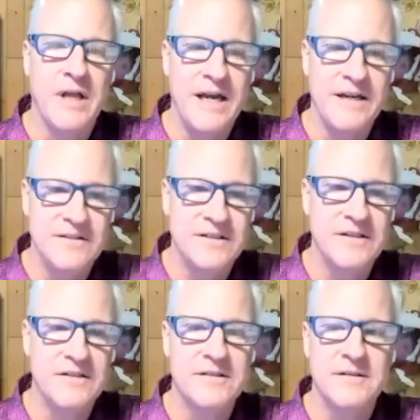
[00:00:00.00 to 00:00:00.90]

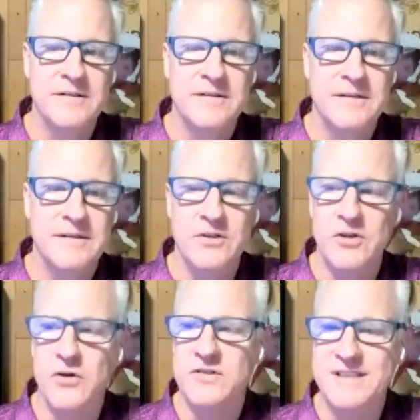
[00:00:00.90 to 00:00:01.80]
licenses, you
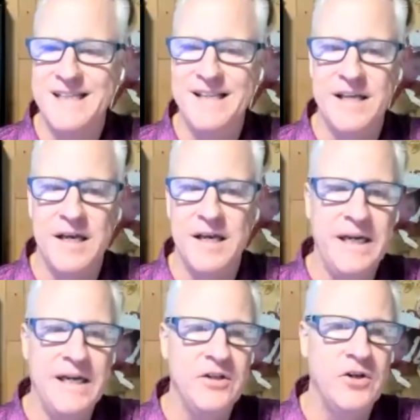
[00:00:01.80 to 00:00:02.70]
don't see them
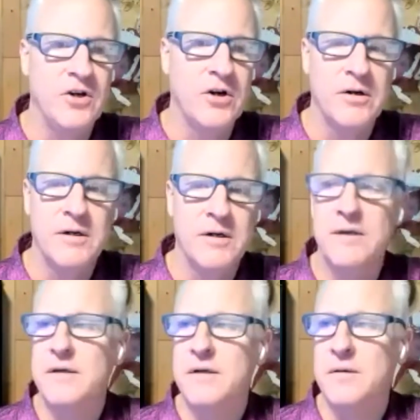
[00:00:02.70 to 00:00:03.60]
in your
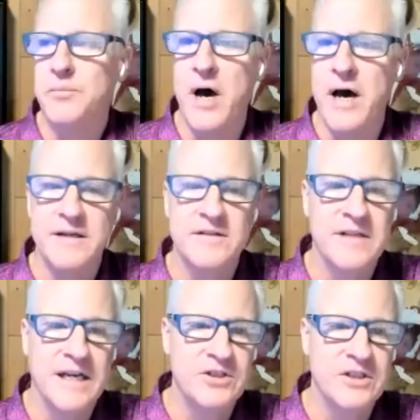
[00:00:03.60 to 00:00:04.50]
product
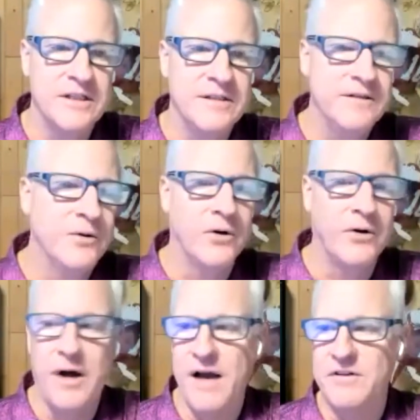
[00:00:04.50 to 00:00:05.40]
section
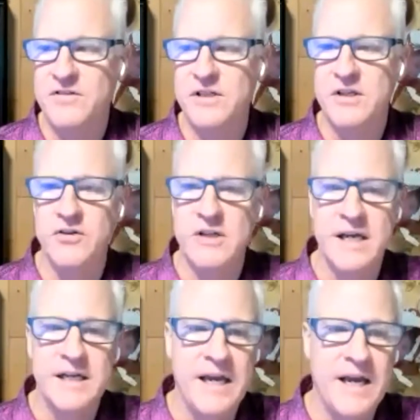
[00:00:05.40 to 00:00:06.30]
or obviously in your
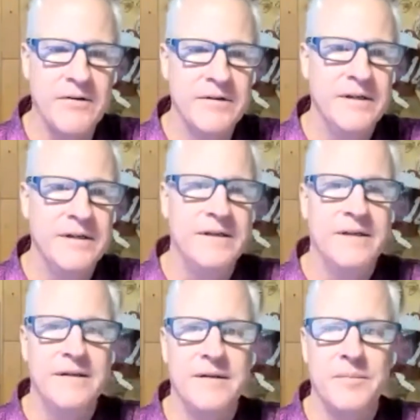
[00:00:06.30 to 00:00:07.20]
debt account,
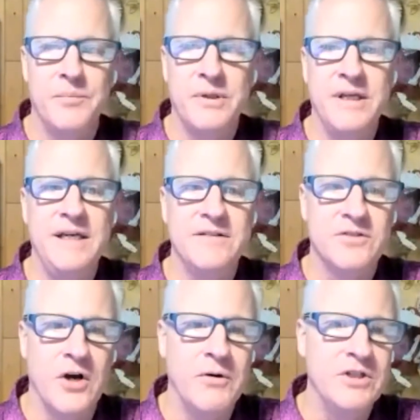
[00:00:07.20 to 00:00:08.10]
please
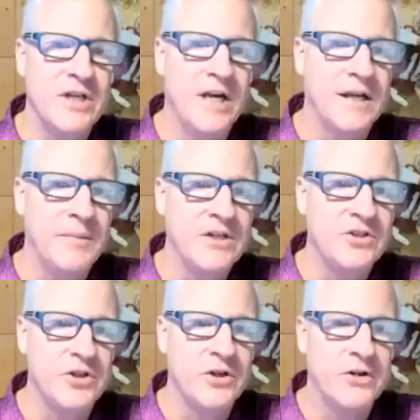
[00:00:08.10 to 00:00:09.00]
go and check and make
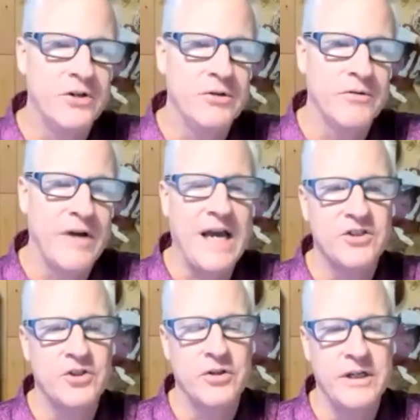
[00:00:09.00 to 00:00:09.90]
sure you have
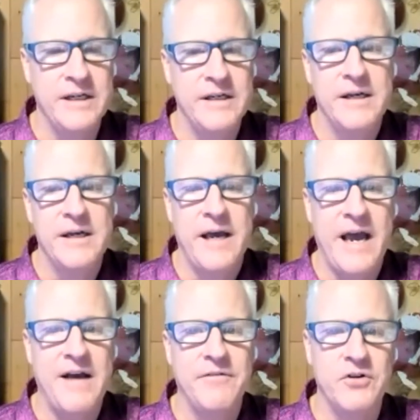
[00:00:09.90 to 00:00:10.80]
actually
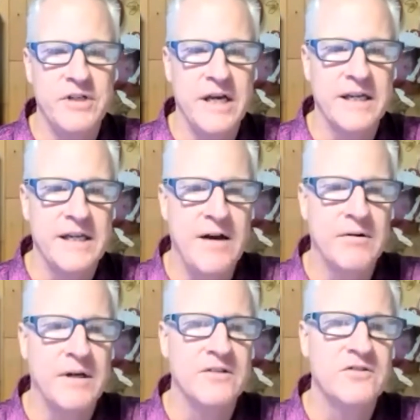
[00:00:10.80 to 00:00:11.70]
have your debt
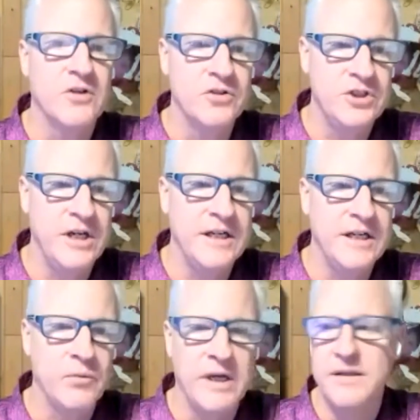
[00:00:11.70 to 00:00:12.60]
account
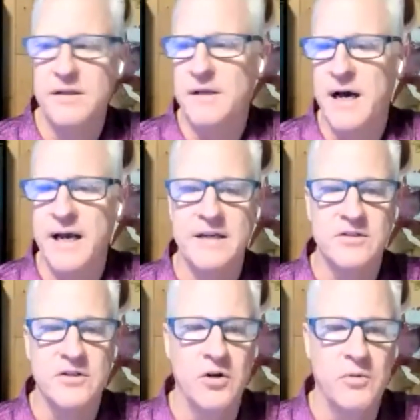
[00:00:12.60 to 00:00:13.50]
associated with IX
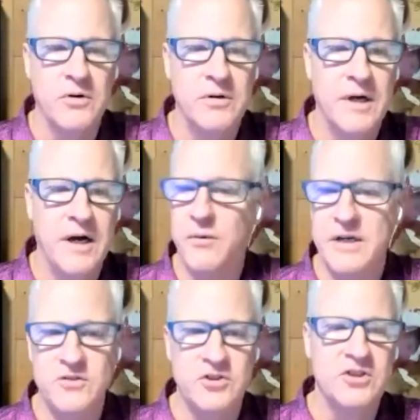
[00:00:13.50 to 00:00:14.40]
Global.
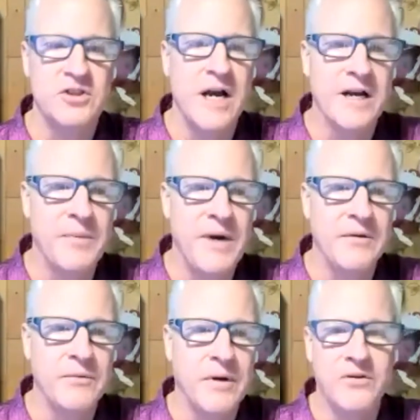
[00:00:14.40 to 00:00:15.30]
Otherwise, they're just not going to
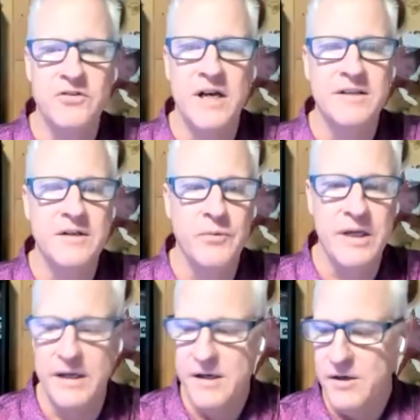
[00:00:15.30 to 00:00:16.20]
mind. There's nothing
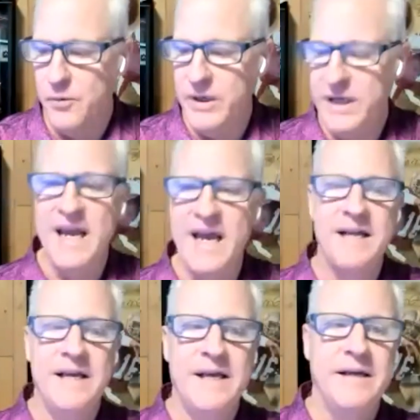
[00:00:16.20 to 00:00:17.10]
we we can't
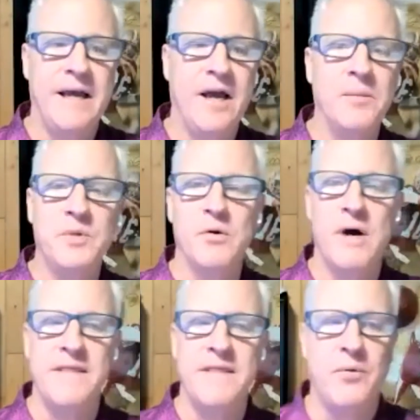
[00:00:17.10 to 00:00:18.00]
help you
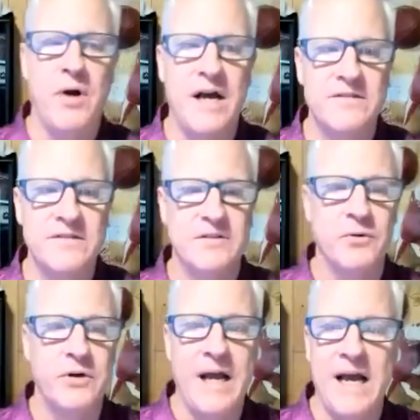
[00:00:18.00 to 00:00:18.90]
on that process.
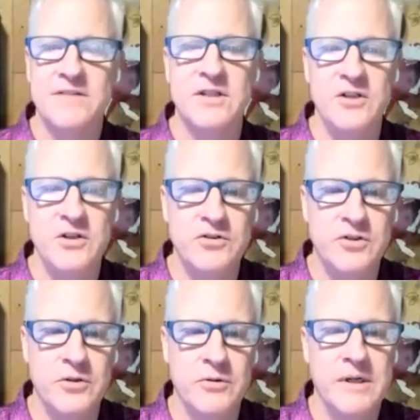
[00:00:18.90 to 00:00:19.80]
We're asking you
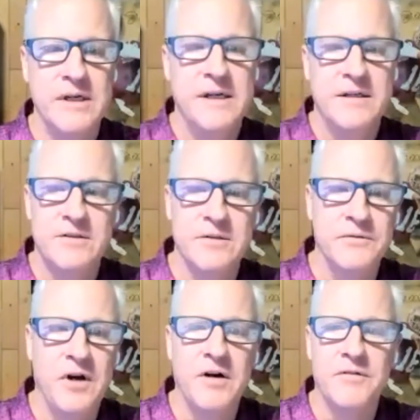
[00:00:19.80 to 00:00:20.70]
to to
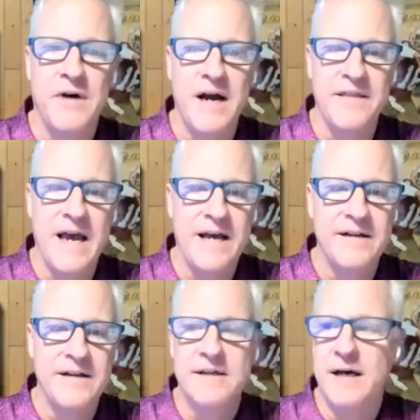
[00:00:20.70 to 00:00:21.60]
verify that.
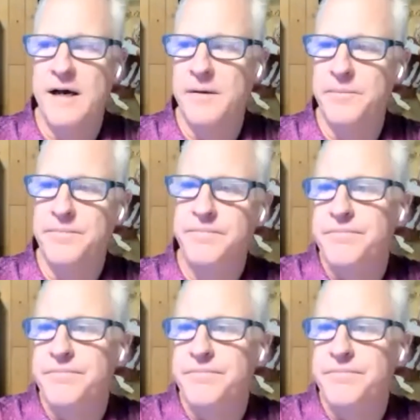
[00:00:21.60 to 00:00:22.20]
Um,